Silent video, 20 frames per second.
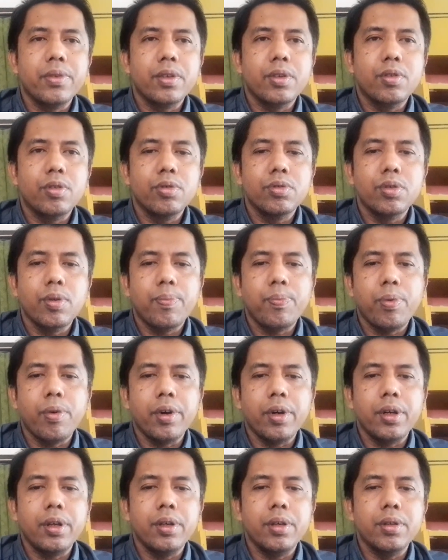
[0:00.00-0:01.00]
to the
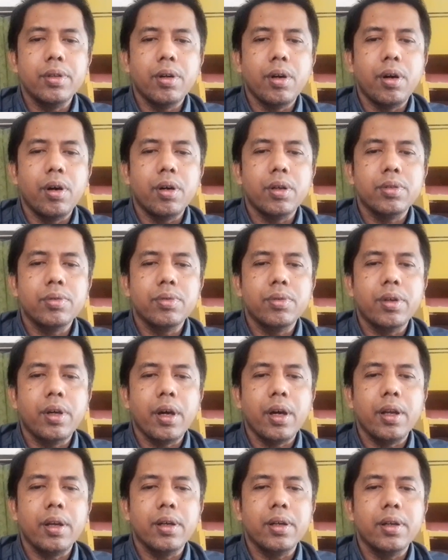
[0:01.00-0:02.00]
point or to
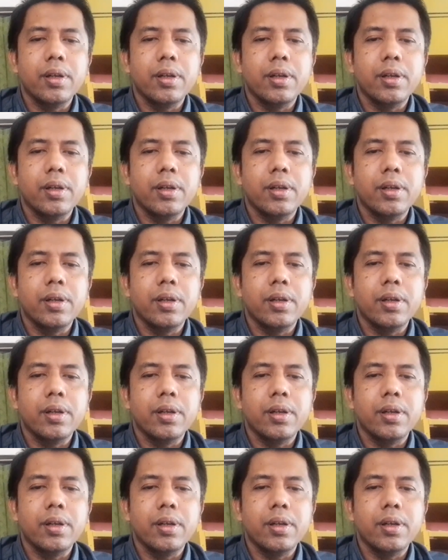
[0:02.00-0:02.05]
get